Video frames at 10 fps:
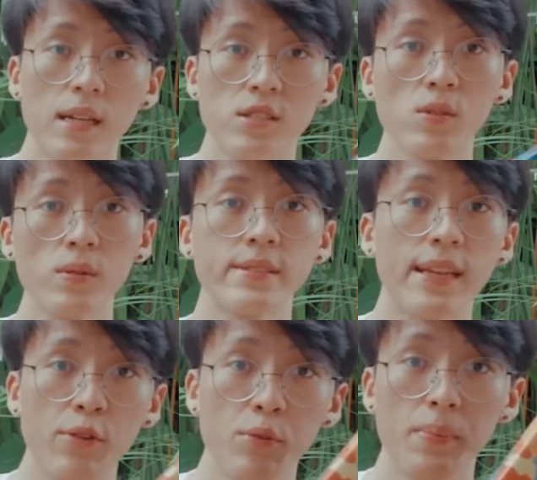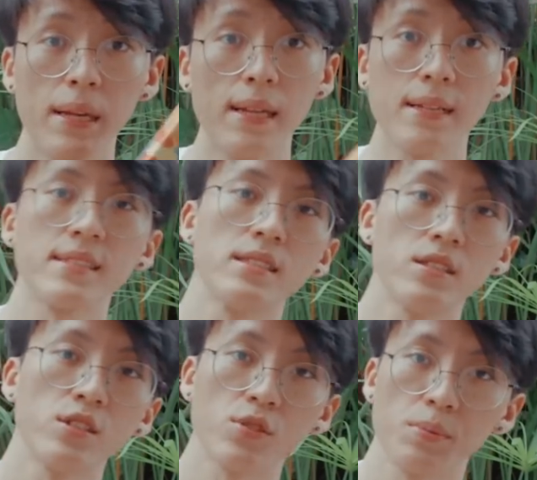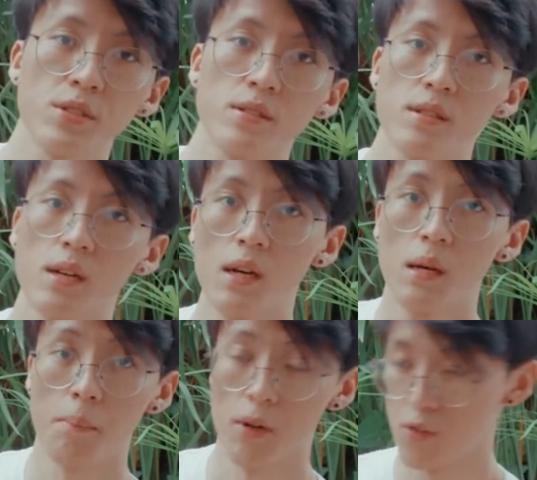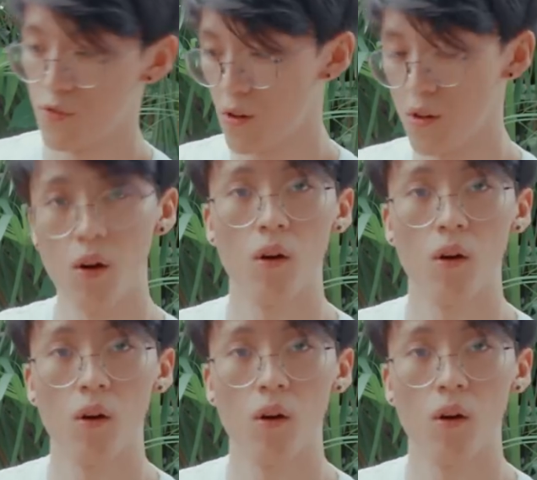as always, there will be links in the description below for